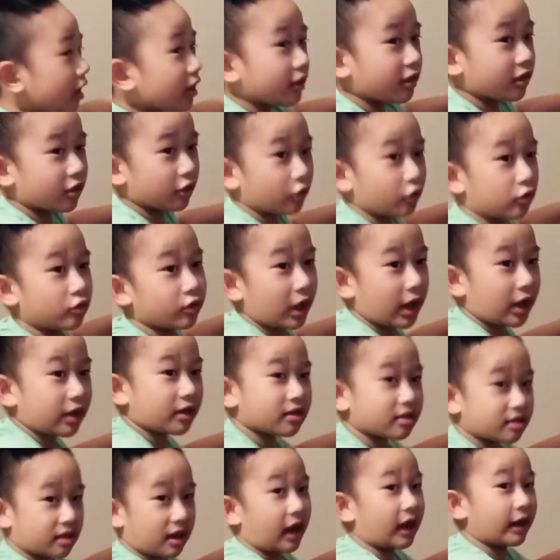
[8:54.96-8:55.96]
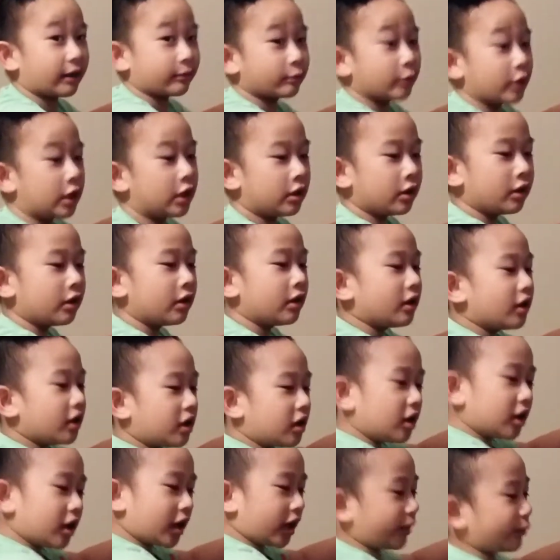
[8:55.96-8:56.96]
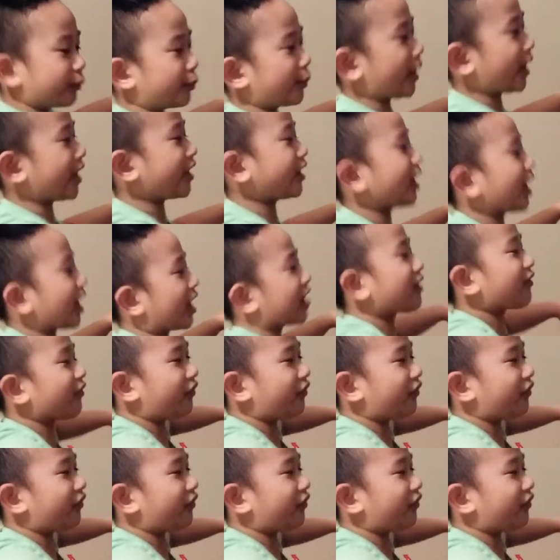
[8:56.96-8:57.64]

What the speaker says: See you next time in my next